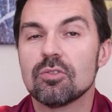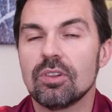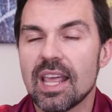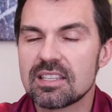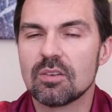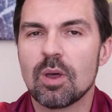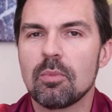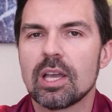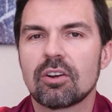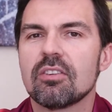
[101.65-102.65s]
or less than 1
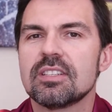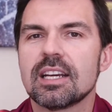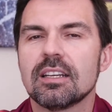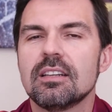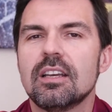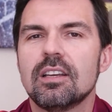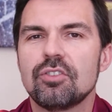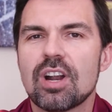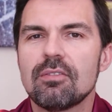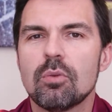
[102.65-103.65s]
microsecond to
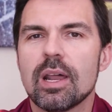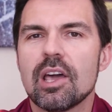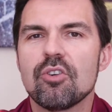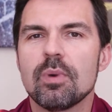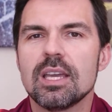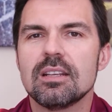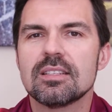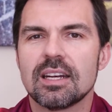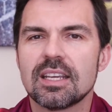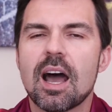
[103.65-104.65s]
travel 100
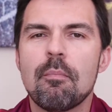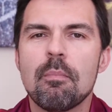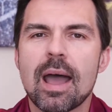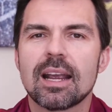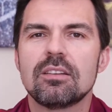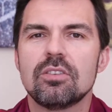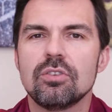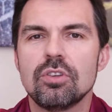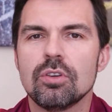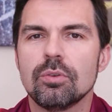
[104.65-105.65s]
meters and come back to
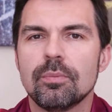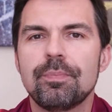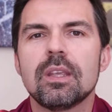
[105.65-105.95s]
you.